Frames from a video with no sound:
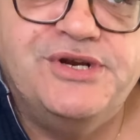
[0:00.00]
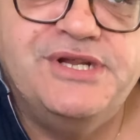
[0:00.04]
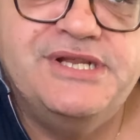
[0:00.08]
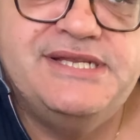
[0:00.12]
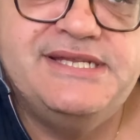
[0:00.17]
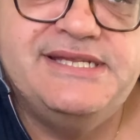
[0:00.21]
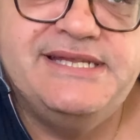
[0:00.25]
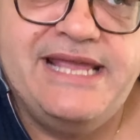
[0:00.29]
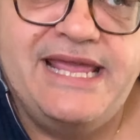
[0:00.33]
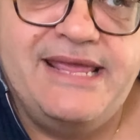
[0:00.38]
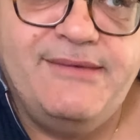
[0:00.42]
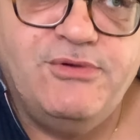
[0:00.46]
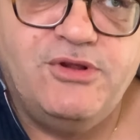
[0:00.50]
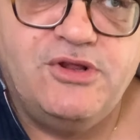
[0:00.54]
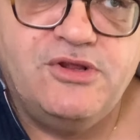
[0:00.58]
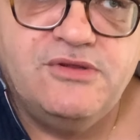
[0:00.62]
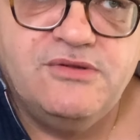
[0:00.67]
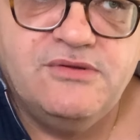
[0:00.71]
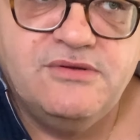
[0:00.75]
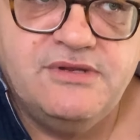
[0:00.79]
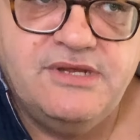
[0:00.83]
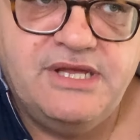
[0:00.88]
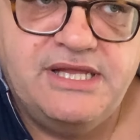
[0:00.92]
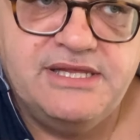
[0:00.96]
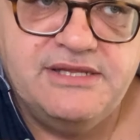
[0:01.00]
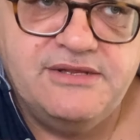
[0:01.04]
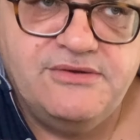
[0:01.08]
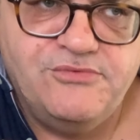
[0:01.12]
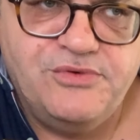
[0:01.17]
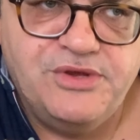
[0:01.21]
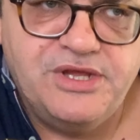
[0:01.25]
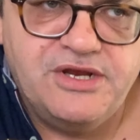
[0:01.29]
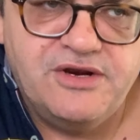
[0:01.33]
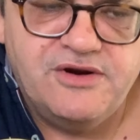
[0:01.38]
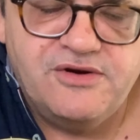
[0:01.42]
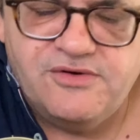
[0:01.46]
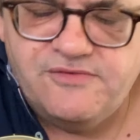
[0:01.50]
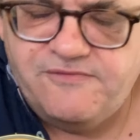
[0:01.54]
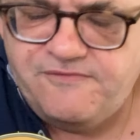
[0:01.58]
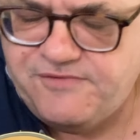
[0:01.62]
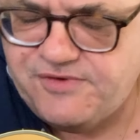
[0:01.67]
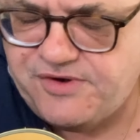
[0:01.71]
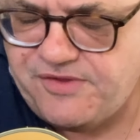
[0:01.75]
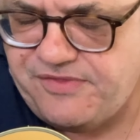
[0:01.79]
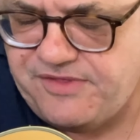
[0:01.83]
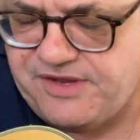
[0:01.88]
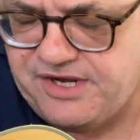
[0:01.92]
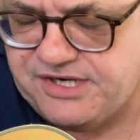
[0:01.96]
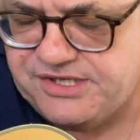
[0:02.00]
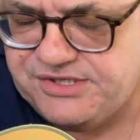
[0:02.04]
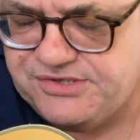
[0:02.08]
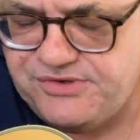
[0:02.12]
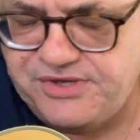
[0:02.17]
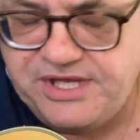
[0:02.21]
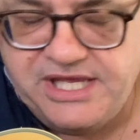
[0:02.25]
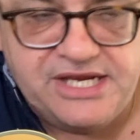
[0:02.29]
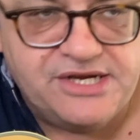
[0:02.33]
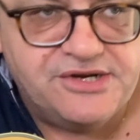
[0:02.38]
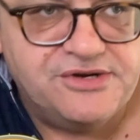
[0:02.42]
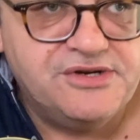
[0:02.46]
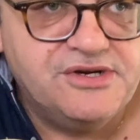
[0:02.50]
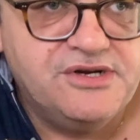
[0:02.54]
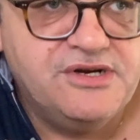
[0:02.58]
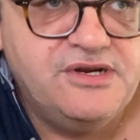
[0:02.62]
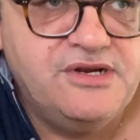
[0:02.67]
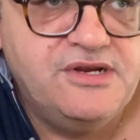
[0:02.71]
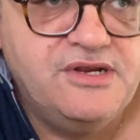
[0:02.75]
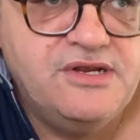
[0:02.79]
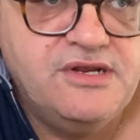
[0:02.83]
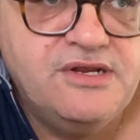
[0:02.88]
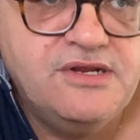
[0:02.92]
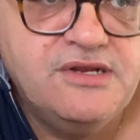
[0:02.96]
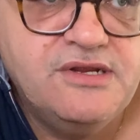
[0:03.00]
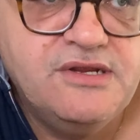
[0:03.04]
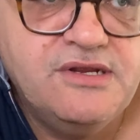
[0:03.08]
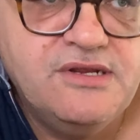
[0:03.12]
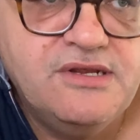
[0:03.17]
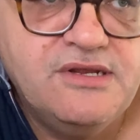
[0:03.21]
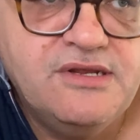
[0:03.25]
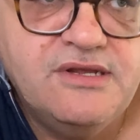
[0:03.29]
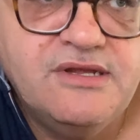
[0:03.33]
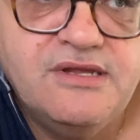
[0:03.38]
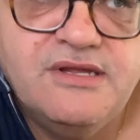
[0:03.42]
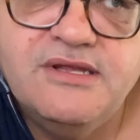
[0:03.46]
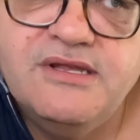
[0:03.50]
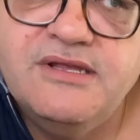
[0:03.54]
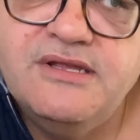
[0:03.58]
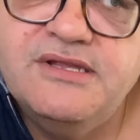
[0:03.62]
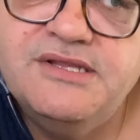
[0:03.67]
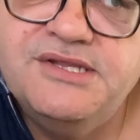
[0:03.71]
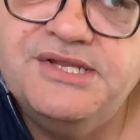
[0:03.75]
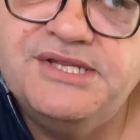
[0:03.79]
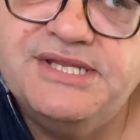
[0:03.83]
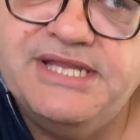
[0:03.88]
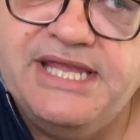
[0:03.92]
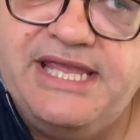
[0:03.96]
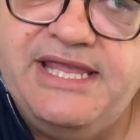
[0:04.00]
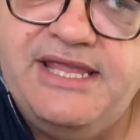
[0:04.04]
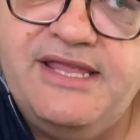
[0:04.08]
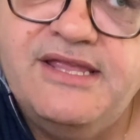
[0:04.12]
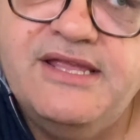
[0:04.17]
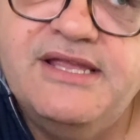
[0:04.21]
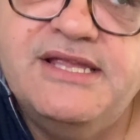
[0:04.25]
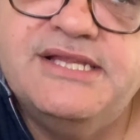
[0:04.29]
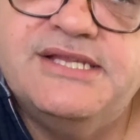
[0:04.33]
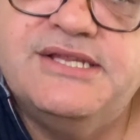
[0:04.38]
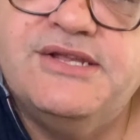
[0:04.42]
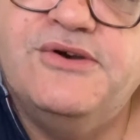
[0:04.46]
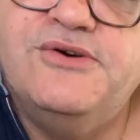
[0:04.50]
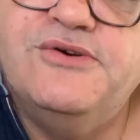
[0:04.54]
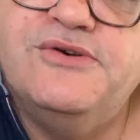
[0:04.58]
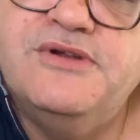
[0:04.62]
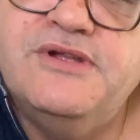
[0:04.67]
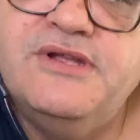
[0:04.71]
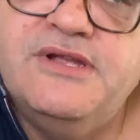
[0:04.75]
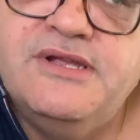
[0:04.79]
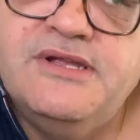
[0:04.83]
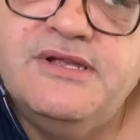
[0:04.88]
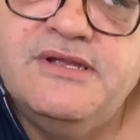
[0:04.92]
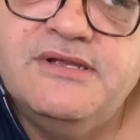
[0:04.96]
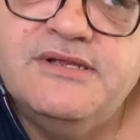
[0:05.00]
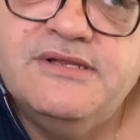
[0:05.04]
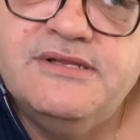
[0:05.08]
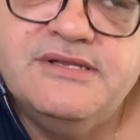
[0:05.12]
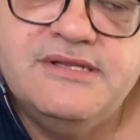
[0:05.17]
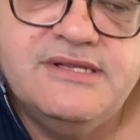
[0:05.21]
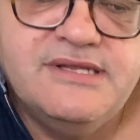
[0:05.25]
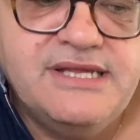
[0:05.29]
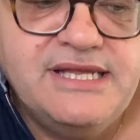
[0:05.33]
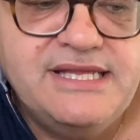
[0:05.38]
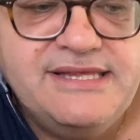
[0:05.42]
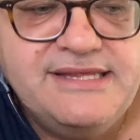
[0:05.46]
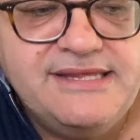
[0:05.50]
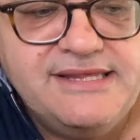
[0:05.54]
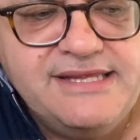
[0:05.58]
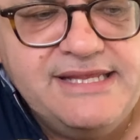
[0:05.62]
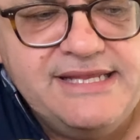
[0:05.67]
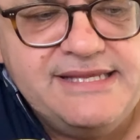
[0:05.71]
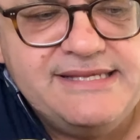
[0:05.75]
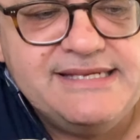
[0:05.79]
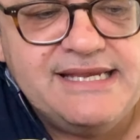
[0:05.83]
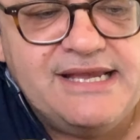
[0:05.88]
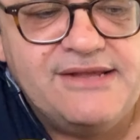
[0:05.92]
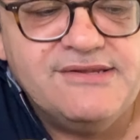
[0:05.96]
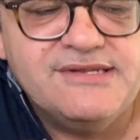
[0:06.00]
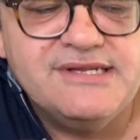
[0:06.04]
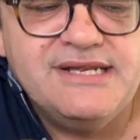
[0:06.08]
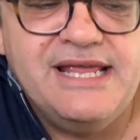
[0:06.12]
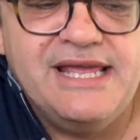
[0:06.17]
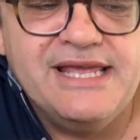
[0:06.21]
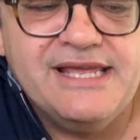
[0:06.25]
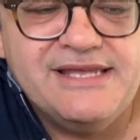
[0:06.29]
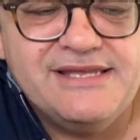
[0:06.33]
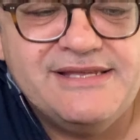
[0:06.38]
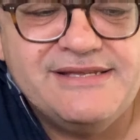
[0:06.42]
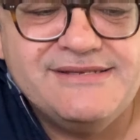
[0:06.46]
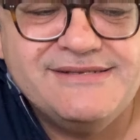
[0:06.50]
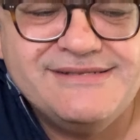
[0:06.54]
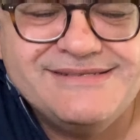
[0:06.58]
stable, and we go from there to here. You see? So this sounds like,